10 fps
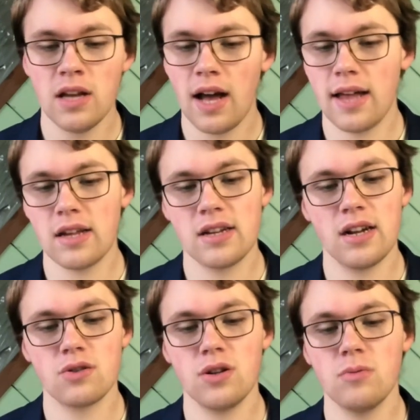The
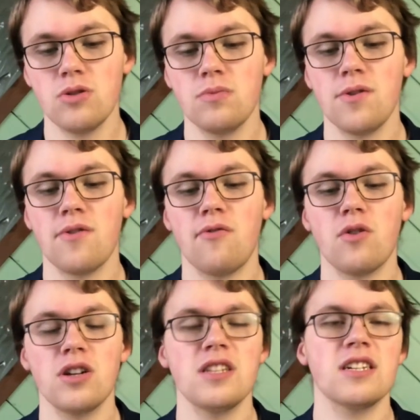Canucks were able to improve to
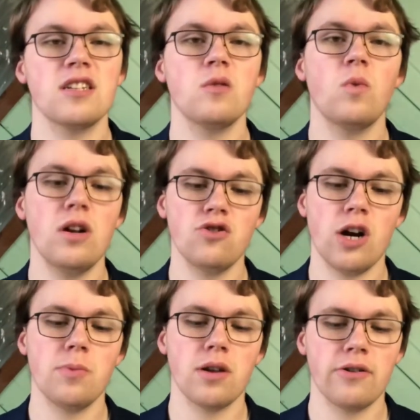14-6-1,
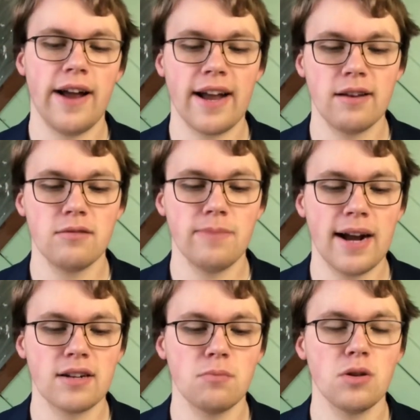dropping the Kraken
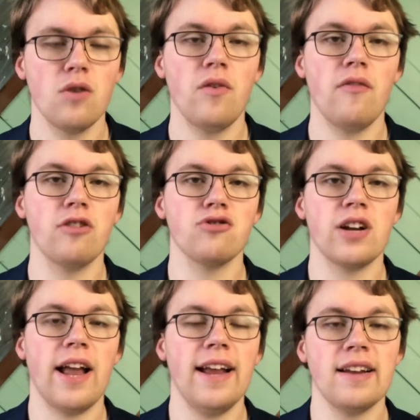back to below 500
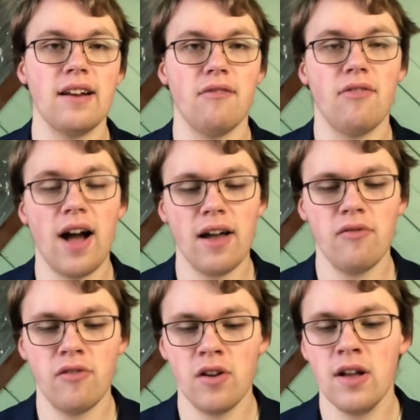at
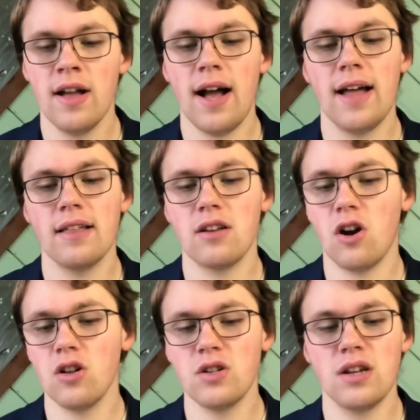8-9-5.
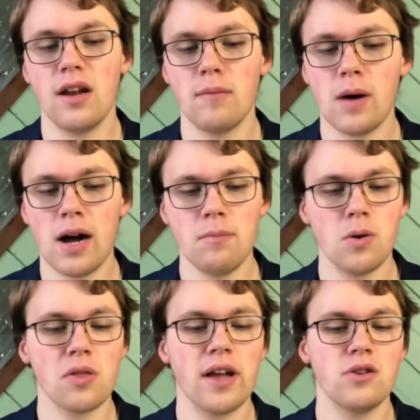Garland and Amon
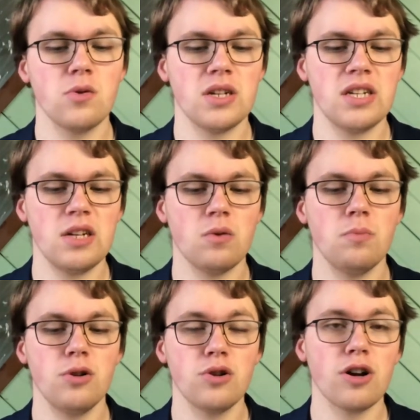both had two assists, while
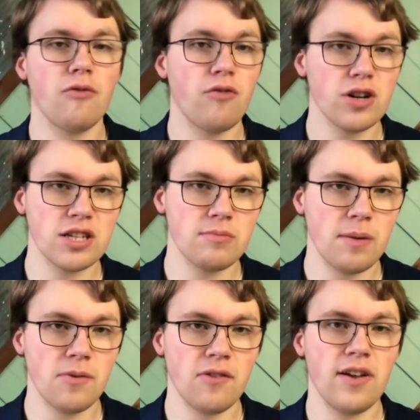Bluger, first as a
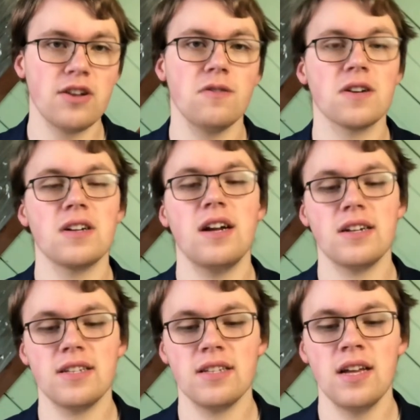member of the Vancouver
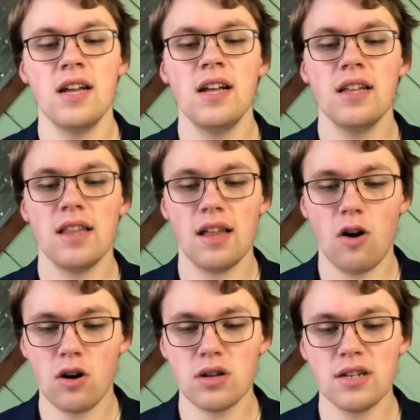Canucks,
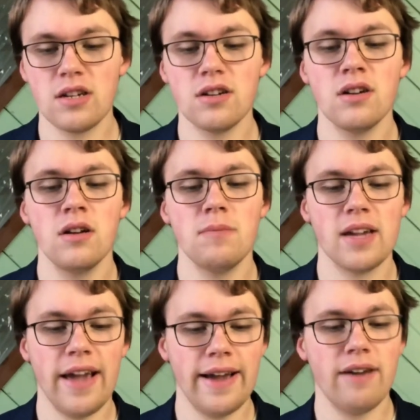Hoglander,
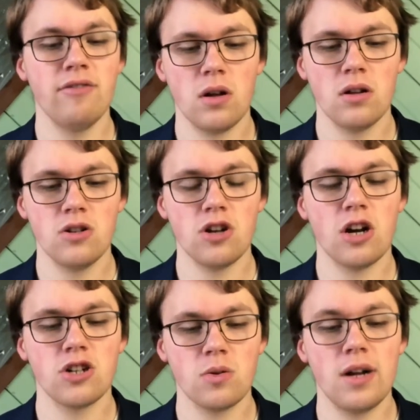Mikheyev,
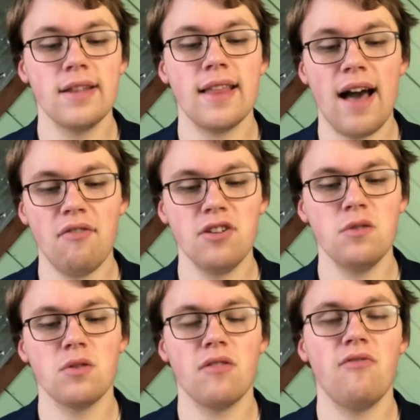Joshua, and Lafferty
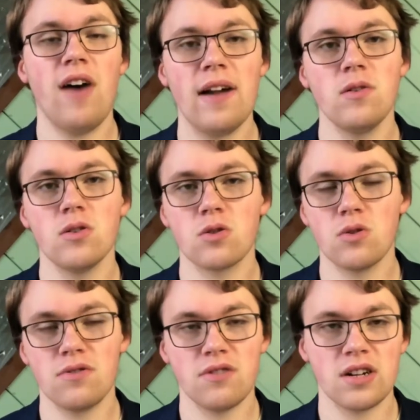were the 5 goal
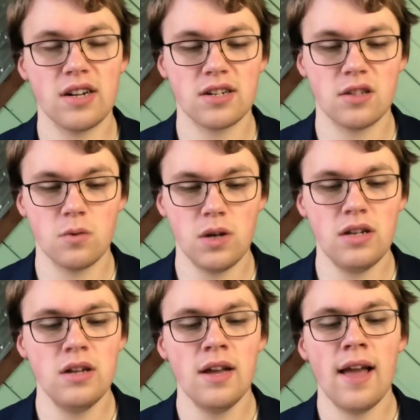scorers for the Canucks in the
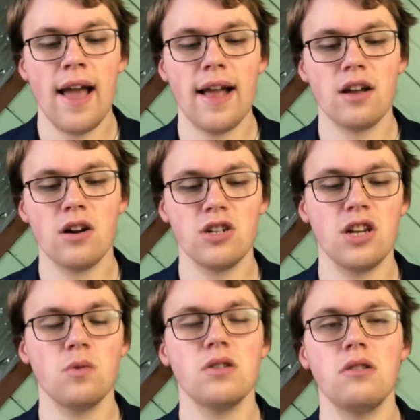win, and
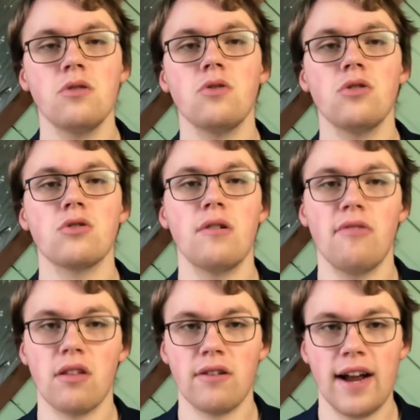Cartier was the lone goal scorer
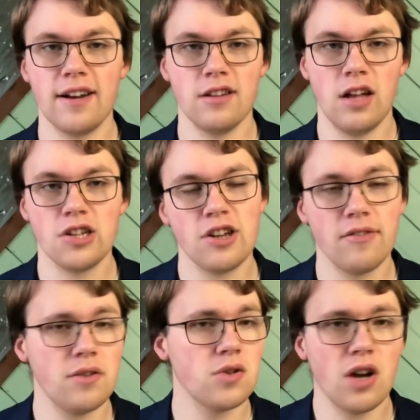for the Kraken in the loss.
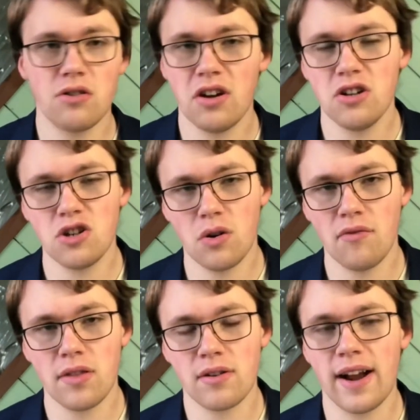Definitely, it was not a great showing
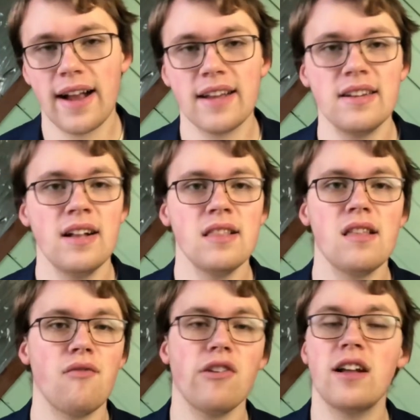from the Kraken.
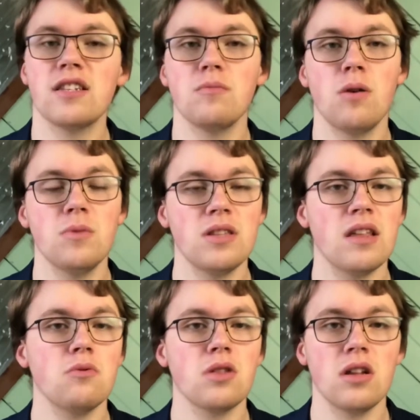Definitely had some moments
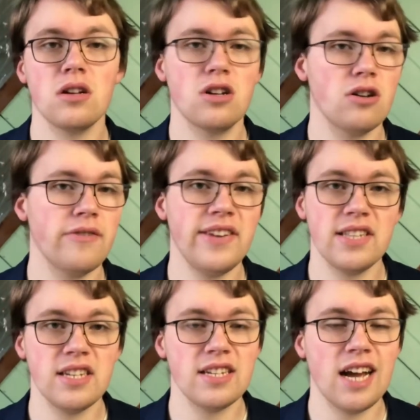there where they could have
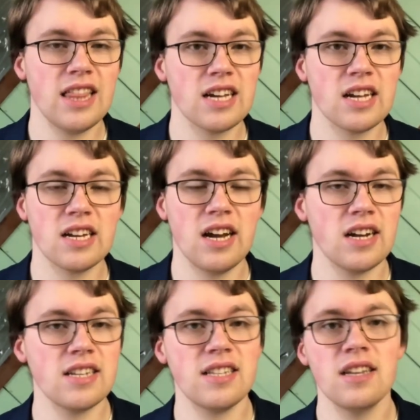easily tied the
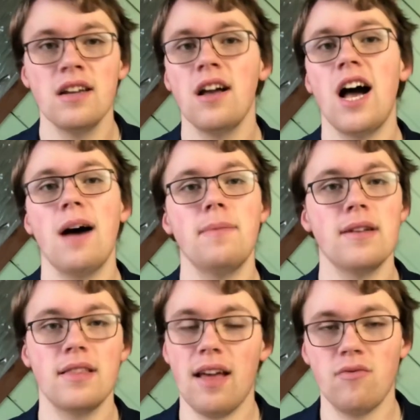Canucks,
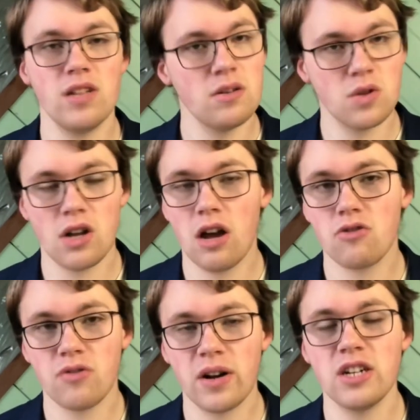but definitely, it was not a
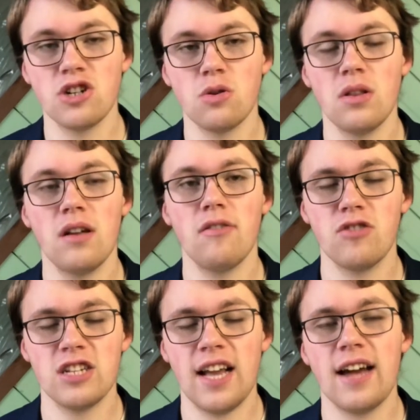great showing there for
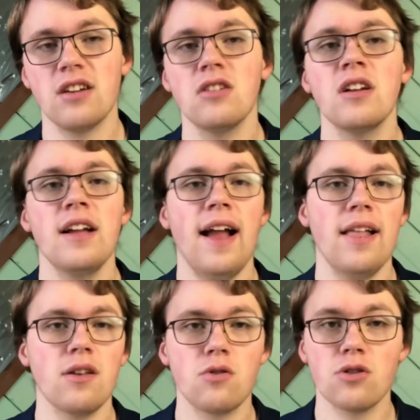Seattle,
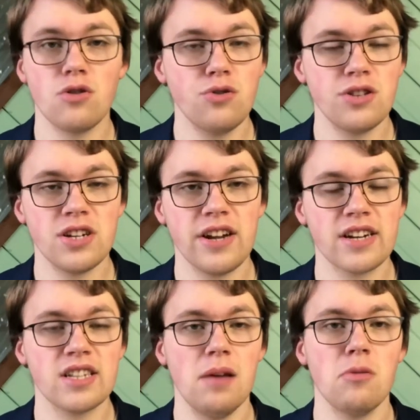and they're going to go into the
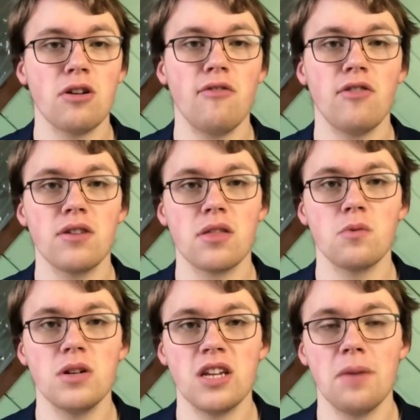next game looking for another
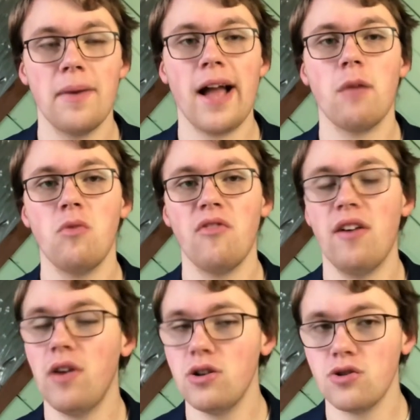win to get back up to
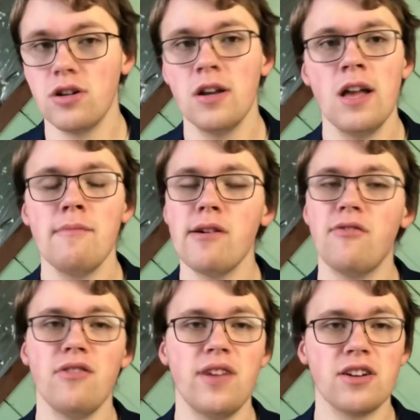500. Meanwhile,
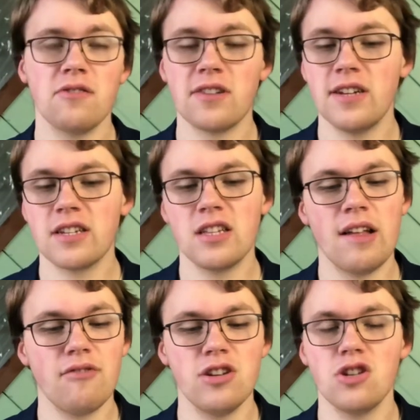for the Vancouver Canucks, they
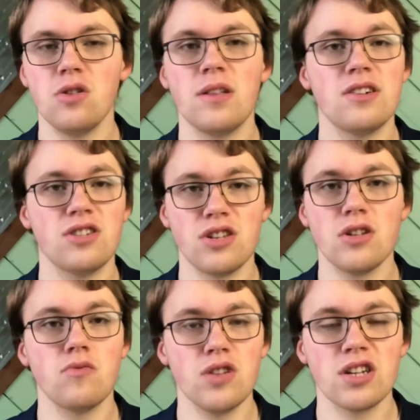definitely show that they're still
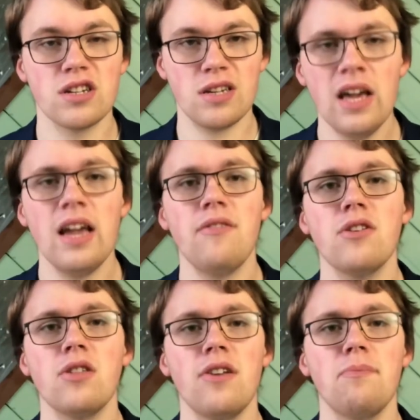a really good team. Even
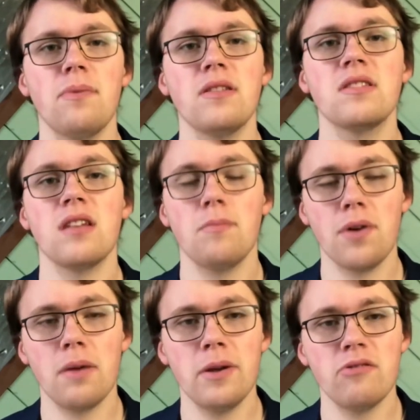though they've been
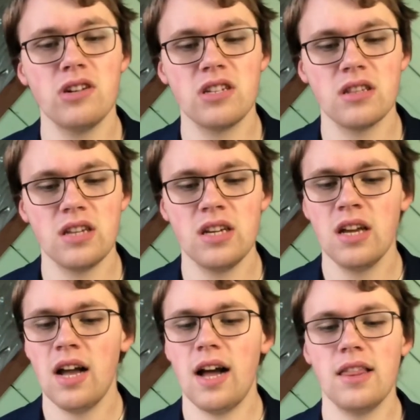slumping a bit recently,
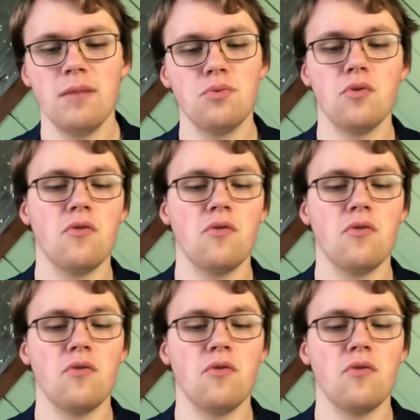they improved to